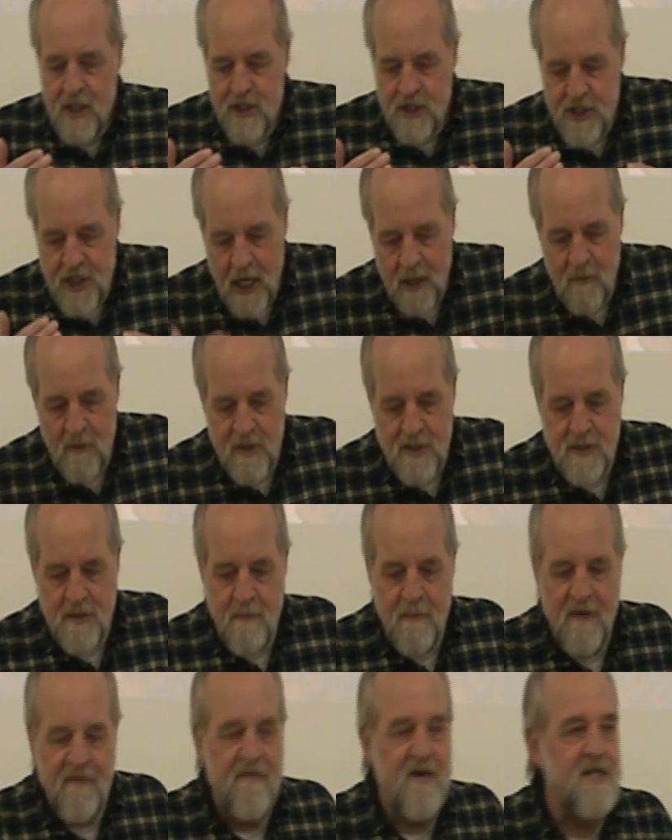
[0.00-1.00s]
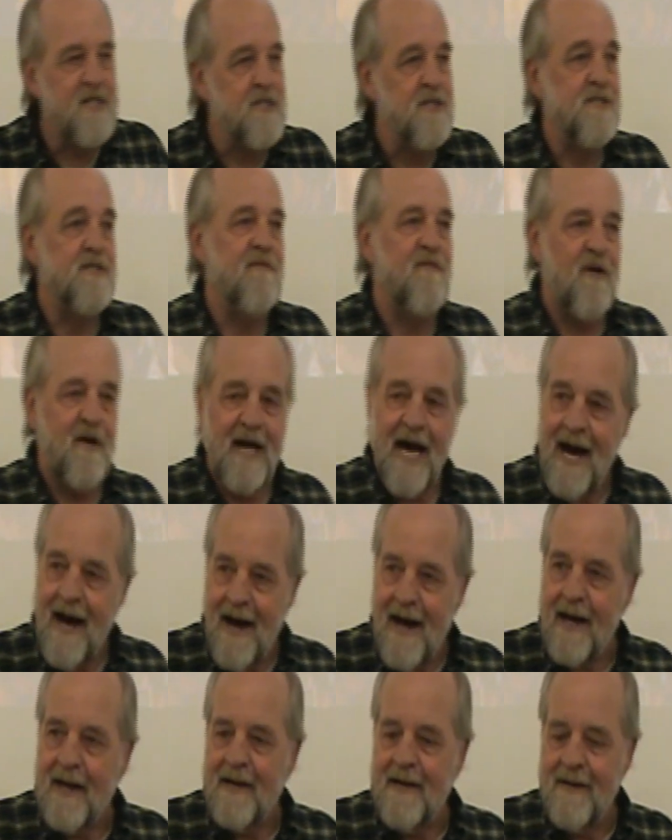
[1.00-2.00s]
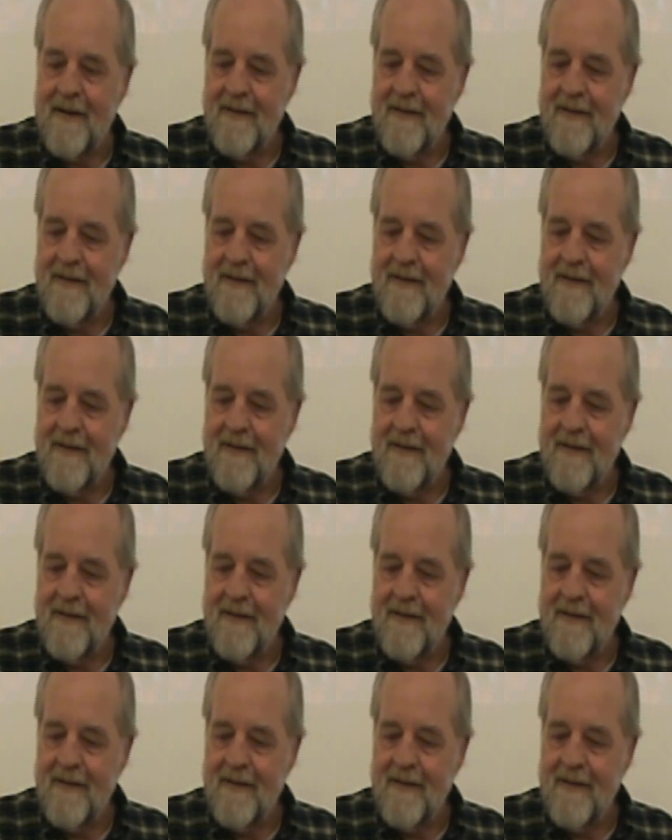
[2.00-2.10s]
generous provisions of our God.